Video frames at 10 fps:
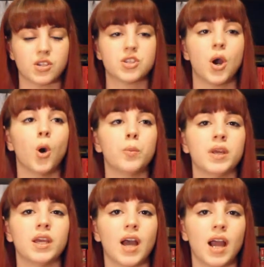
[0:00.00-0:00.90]
a
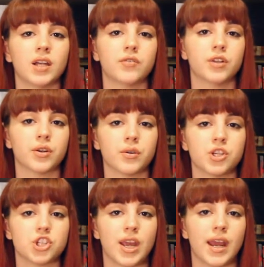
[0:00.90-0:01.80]
taupey kind of glittery
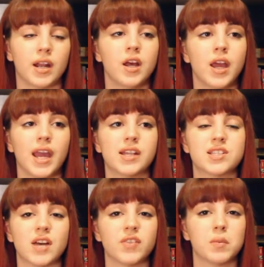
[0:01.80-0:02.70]
shade. It's
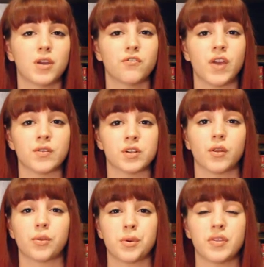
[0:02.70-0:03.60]
definitely my favorite of
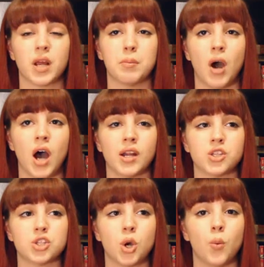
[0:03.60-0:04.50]
the three that I bought.
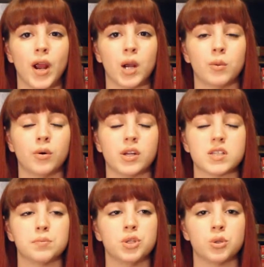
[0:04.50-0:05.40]
It's so wearable and
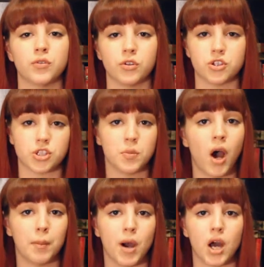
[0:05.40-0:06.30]
it's beautiful to just
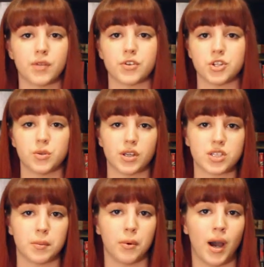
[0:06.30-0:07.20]
pop on if you're doing a
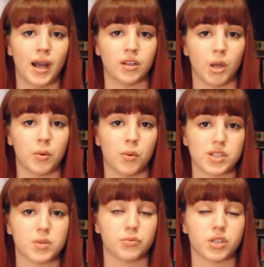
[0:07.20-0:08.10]
simple eye look but
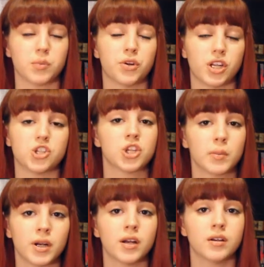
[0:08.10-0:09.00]
want some really pretty
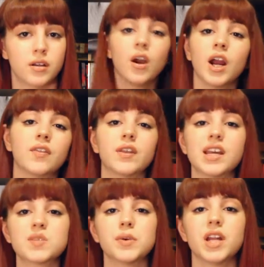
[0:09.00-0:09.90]
shimmer. Alright, the
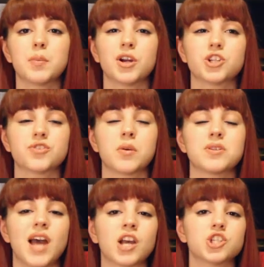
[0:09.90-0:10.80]
next brand I purchased from is
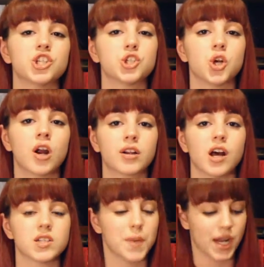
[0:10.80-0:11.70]
actually Gerard
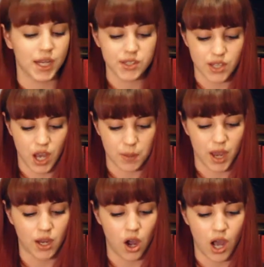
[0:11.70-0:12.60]
Cosmetics.
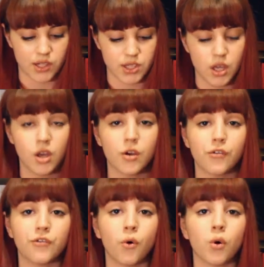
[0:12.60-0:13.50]
I got
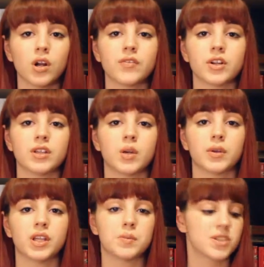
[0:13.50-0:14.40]
4 of their
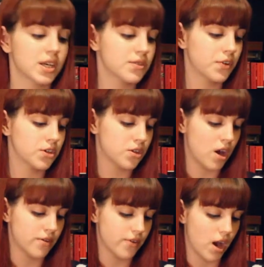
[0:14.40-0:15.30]
liquid lipsticks first
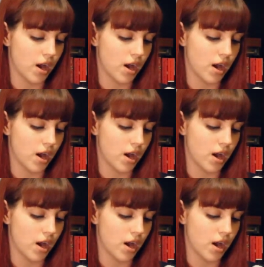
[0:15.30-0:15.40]
off.